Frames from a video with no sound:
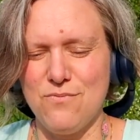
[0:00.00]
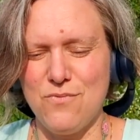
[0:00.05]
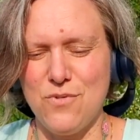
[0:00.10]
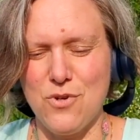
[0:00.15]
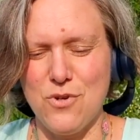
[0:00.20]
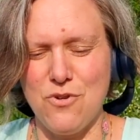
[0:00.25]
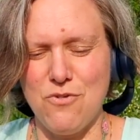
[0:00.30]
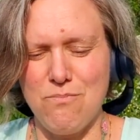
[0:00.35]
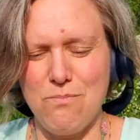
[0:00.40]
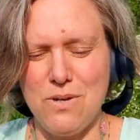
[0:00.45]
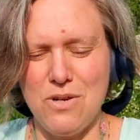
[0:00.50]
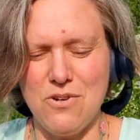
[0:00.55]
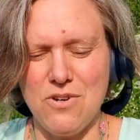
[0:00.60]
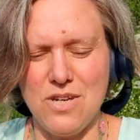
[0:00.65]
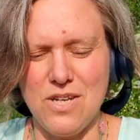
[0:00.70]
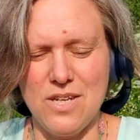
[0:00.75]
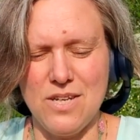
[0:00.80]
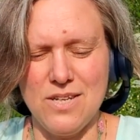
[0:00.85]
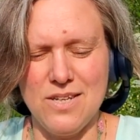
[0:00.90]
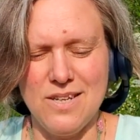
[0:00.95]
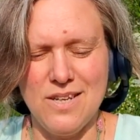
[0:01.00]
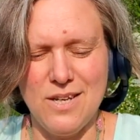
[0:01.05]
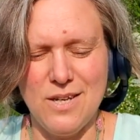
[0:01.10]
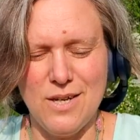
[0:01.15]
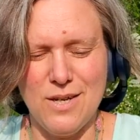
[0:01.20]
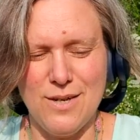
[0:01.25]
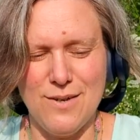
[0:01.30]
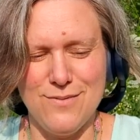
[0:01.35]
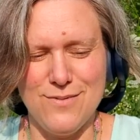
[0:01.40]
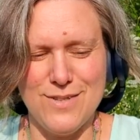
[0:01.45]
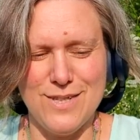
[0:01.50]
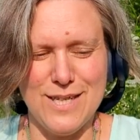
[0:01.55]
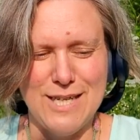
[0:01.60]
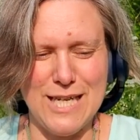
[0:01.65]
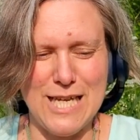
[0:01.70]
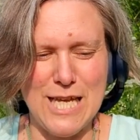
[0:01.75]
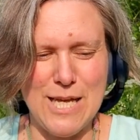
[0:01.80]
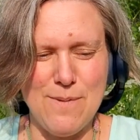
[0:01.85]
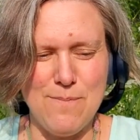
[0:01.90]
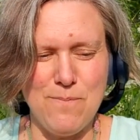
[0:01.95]
for a period of
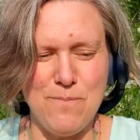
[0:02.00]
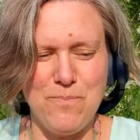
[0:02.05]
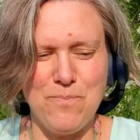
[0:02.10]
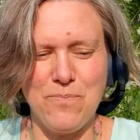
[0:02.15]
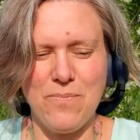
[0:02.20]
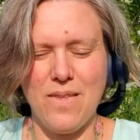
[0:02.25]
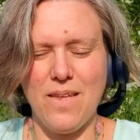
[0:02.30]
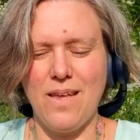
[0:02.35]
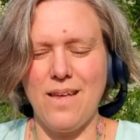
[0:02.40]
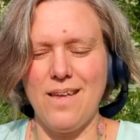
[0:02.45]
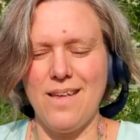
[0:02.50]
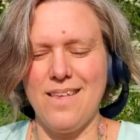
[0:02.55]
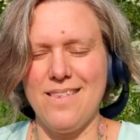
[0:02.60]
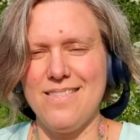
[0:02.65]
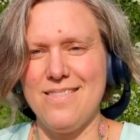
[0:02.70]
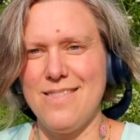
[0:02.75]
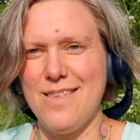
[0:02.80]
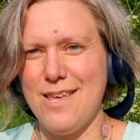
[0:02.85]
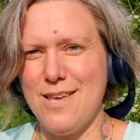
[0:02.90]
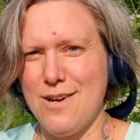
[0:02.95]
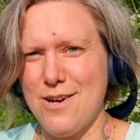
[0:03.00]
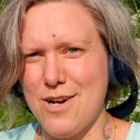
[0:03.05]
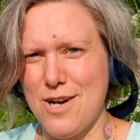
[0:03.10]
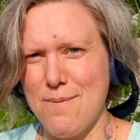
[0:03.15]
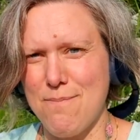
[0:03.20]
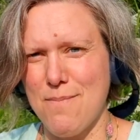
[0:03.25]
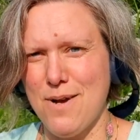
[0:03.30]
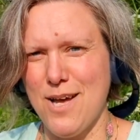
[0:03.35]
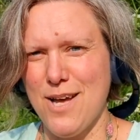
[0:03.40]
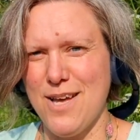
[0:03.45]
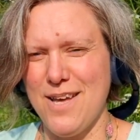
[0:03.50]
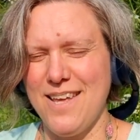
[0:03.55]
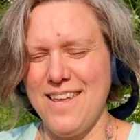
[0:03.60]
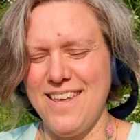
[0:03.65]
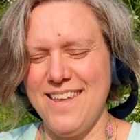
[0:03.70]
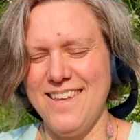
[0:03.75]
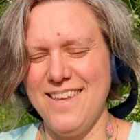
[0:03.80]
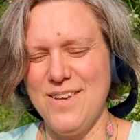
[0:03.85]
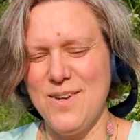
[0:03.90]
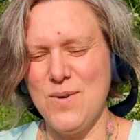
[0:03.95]
time. They are my
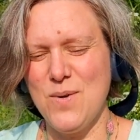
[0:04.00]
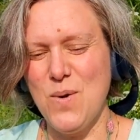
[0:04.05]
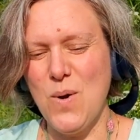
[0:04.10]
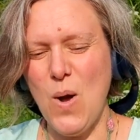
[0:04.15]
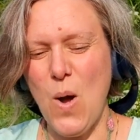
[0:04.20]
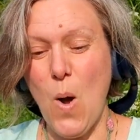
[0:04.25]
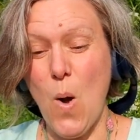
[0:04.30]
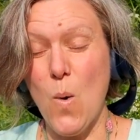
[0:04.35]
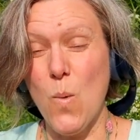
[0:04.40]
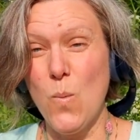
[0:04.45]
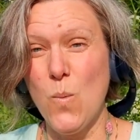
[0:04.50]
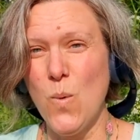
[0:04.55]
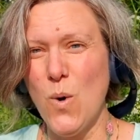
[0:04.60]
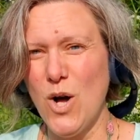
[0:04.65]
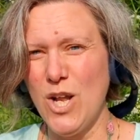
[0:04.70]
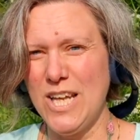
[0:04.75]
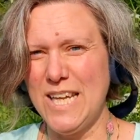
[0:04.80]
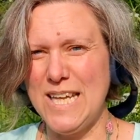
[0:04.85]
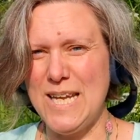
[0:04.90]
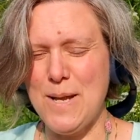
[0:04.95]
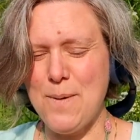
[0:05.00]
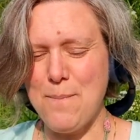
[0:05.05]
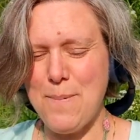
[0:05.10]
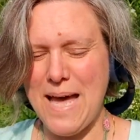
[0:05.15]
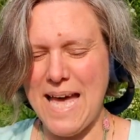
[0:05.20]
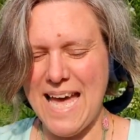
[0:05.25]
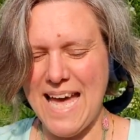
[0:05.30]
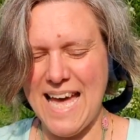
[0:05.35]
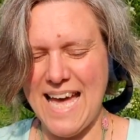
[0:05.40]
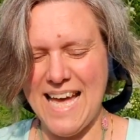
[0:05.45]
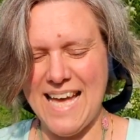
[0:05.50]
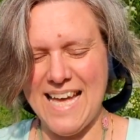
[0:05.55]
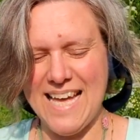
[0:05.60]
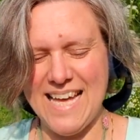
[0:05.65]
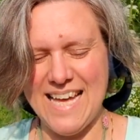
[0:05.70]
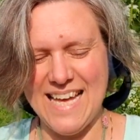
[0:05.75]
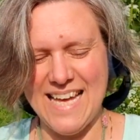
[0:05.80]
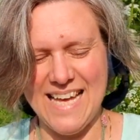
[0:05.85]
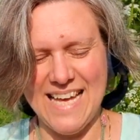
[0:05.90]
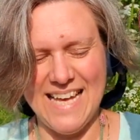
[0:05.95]
woolen
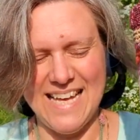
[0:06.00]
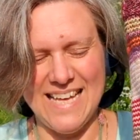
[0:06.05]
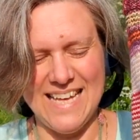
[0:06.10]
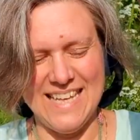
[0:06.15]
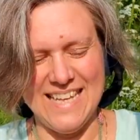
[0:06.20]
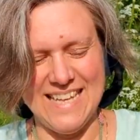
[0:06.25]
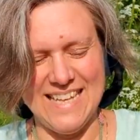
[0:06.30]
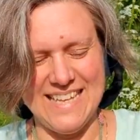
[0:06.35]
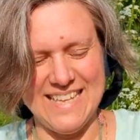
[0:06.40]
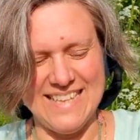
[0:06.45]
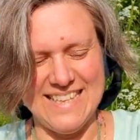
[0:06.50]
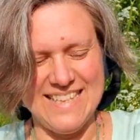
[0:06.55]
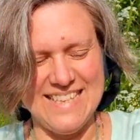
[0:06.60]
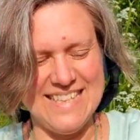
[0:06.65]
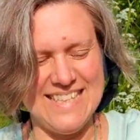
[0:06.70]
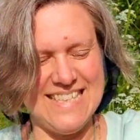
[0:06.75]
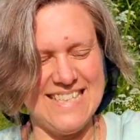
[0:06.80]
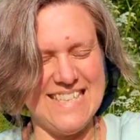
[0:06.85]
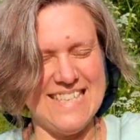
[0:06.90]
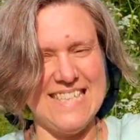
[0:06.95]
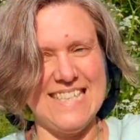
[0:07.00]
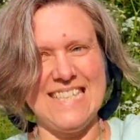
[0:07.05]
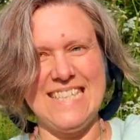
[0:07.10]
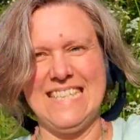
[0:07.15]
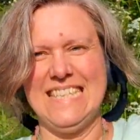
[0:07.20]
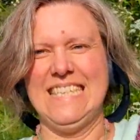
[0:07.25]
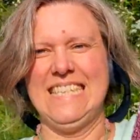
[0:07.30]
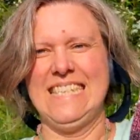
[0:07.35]
pants.